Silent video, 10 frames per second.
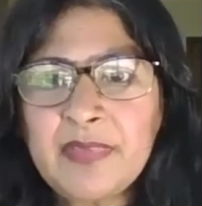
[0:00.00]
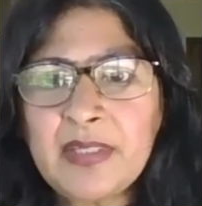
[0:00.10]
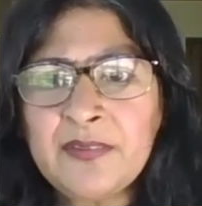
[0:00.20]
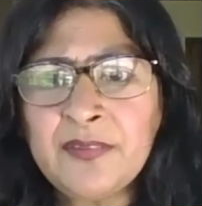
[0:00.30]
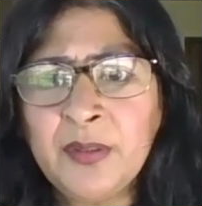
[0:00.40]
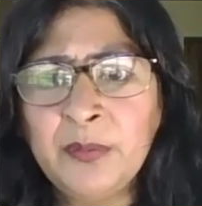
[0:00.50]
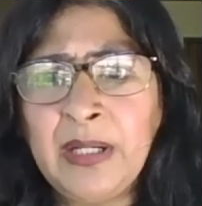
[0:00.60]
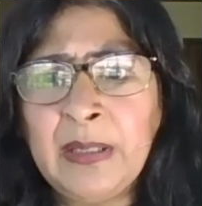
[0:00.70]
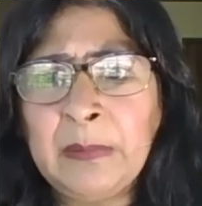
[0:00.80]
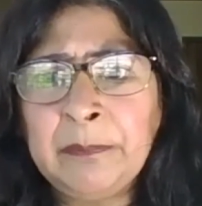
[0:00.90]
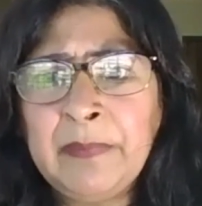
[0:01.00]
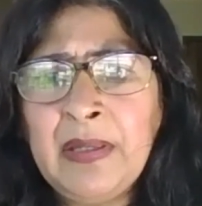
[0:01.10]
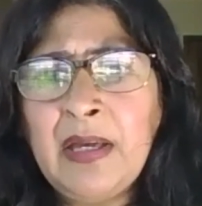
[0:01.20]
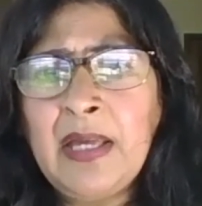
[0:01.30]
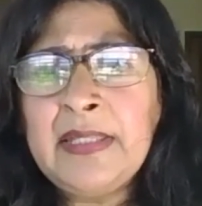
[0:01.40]
So
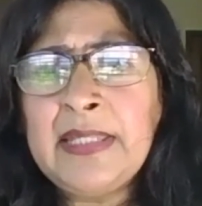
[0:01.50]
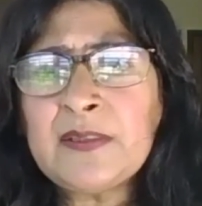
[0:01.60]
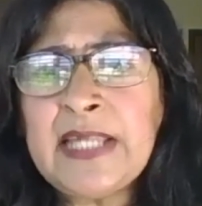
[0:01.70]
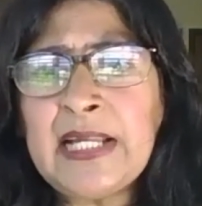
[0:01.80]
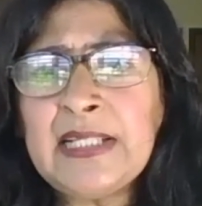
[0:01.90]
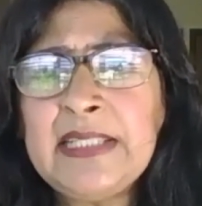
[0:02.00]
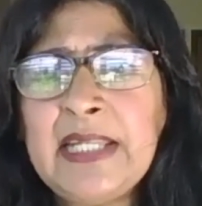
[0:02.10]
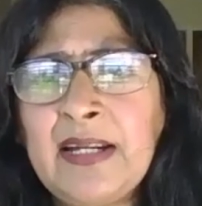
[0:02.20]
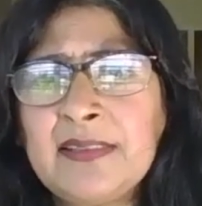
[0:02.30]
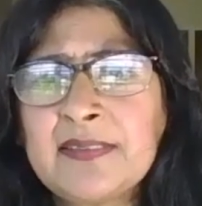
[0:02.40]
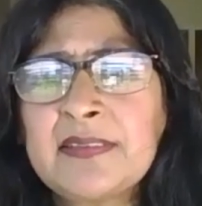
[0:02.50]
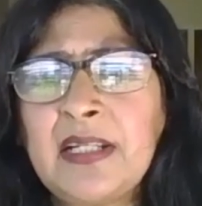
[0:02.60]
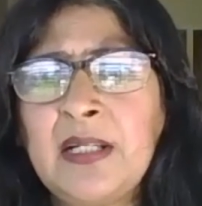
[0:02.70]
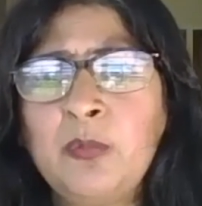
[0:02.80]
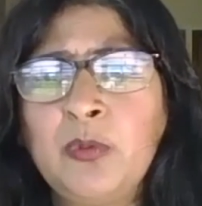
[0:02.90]
now Sandy asks,
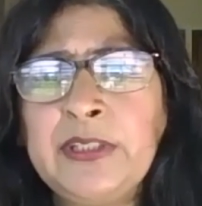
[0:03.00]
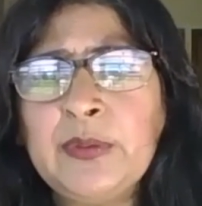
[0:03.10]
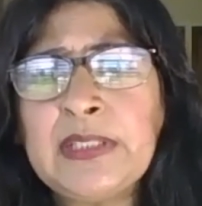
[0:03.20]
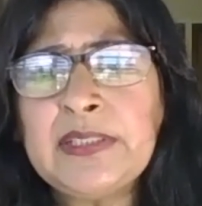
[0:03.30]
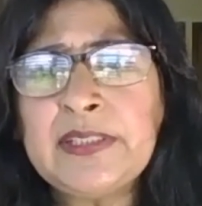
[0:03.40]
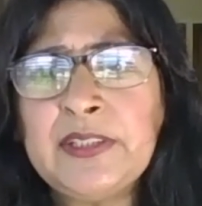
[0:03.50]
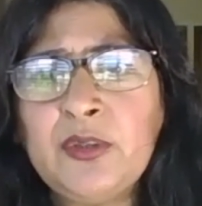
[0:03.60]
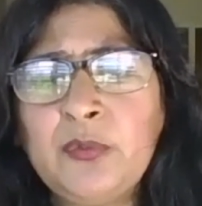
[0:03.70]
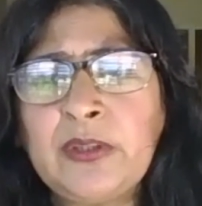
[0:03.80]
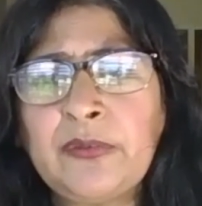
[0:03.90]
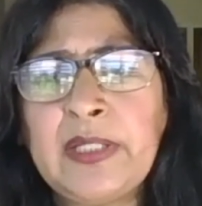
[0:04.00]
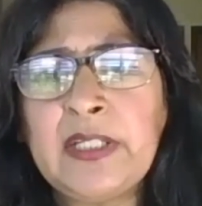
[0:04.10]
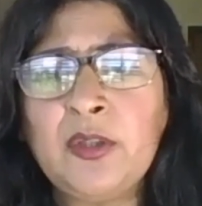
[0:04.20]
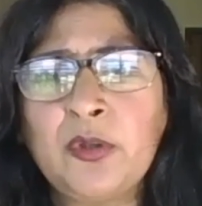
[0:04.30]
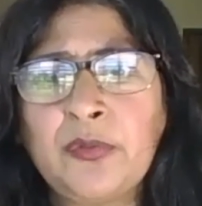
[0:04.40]
will you continue with
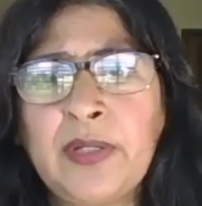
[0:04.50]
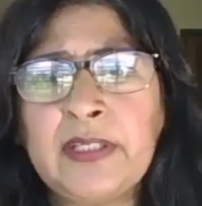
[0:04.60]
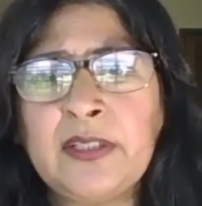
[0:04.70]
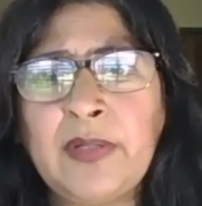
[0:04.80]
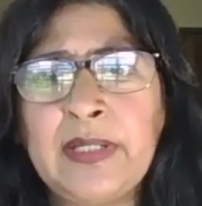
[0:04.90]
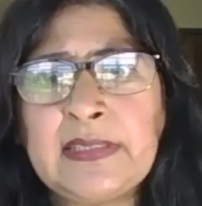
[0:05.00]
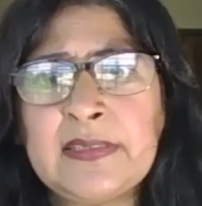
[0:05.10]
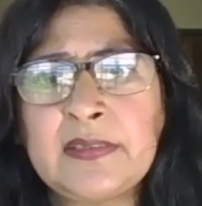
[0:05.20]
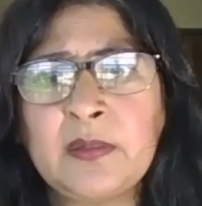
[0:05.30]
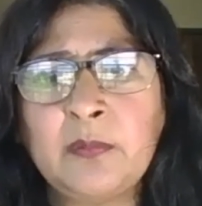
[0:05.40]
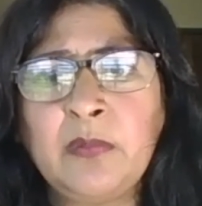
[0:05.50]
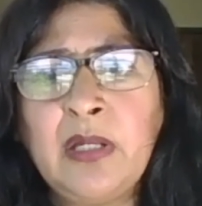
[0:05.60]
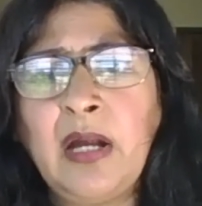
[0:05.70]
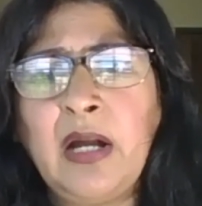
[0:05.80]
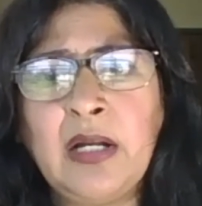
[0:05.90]
credit, no credit grading system
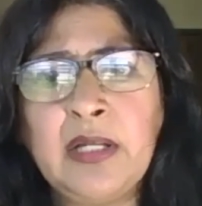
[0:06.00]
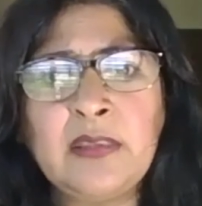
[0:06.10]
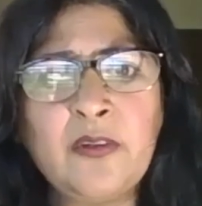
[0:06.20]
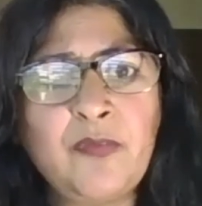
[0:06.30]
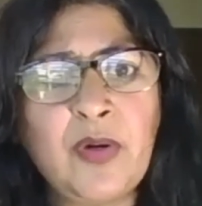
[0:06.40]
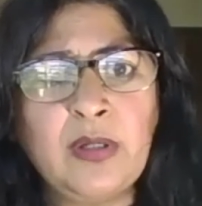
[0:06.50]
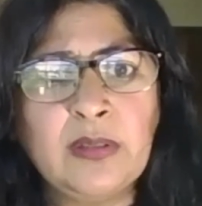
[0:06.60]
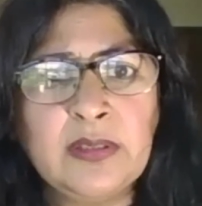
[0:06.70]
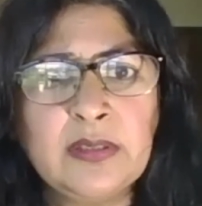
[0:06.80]
in the fall?